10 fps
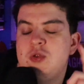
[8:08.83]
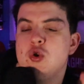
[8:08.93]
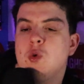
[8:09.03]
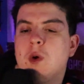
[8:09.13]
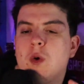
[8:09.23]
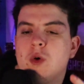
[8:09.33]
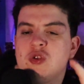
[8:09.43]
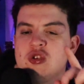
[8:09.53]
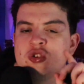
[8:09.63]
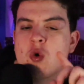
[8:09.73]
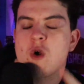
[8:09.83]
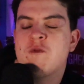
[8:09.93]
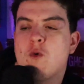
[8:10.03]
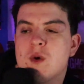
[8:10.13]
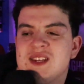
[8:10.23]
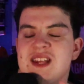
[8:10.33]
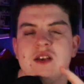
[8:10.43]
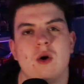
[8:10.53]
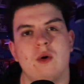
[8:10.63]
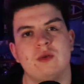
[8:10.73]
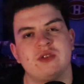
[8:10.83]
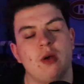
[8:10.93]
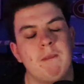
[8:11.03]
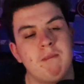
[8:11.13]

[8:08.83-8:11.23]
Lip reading: duo to score 14 goals,